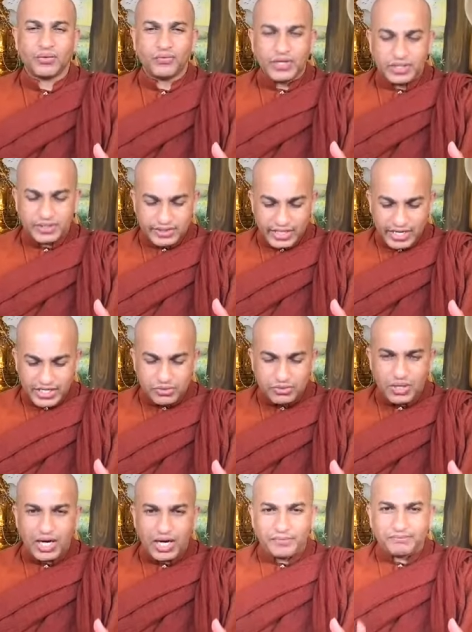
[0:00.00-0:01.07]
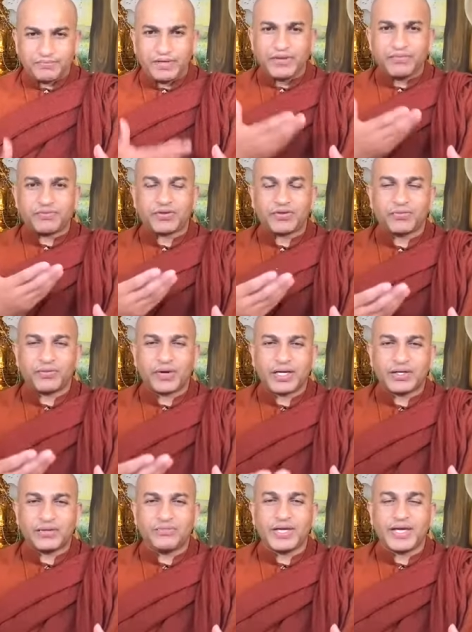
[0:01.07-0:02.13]
We try to uplift
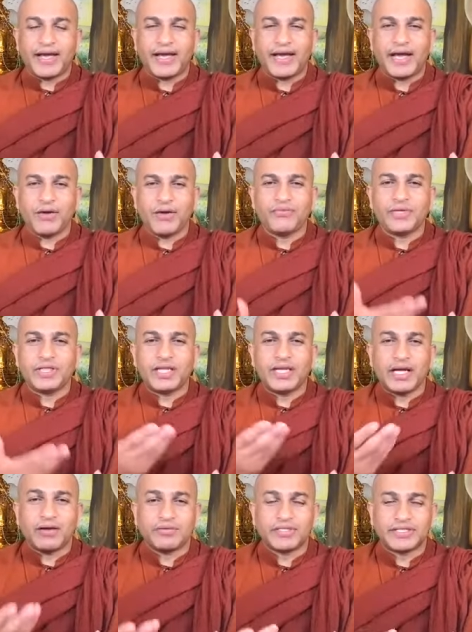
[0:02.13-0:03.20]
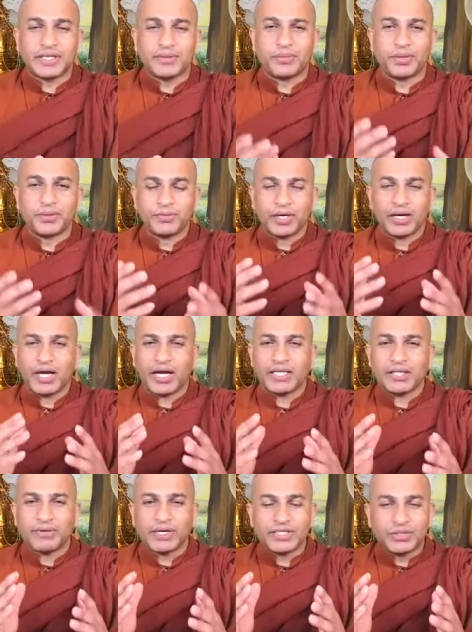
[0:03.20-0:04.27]
what we have within ourselves.
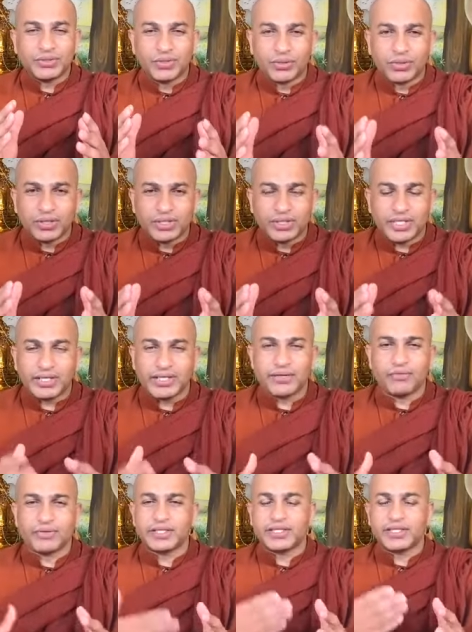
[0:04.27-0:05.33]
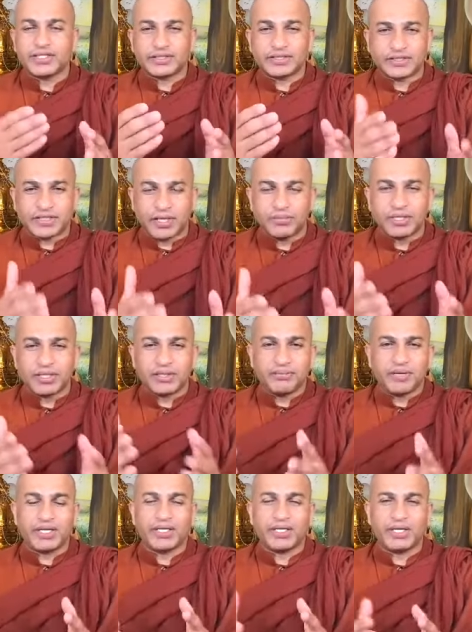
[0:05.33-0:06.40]
Otherwise, don't think even this samatha
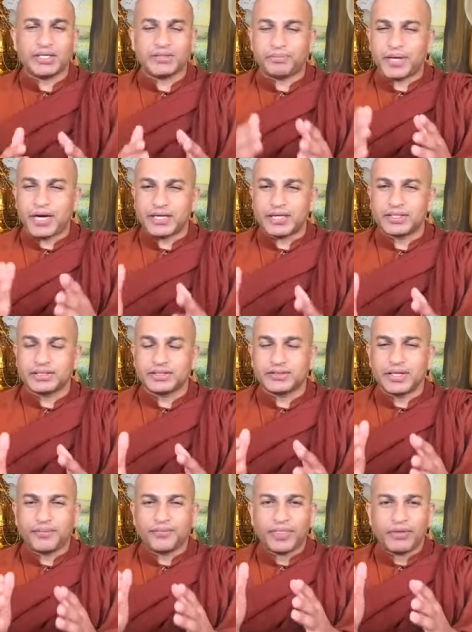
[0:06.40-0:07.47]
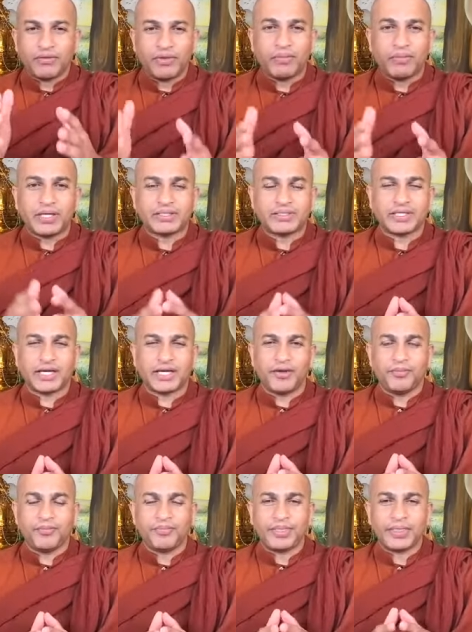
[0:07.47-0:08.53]
meditation practice, the
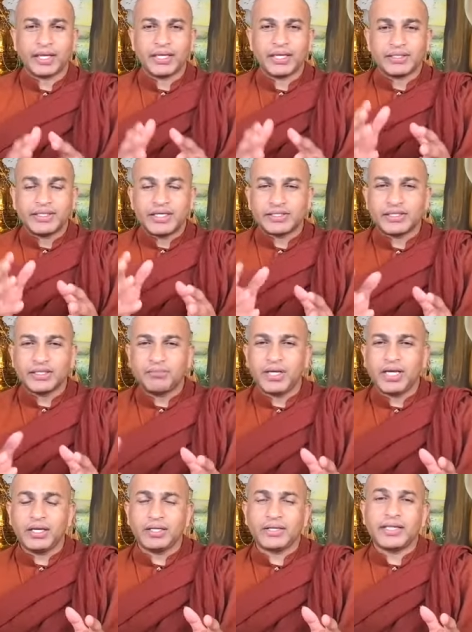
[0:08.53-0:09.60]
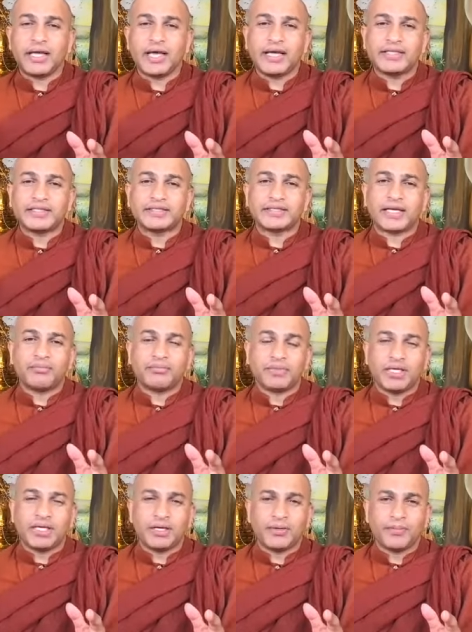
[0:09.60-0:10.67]
vipassana, doesn't mean there is
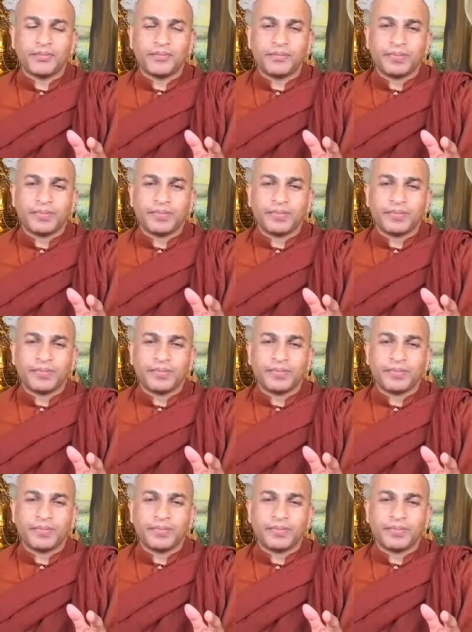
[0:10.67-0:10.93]
something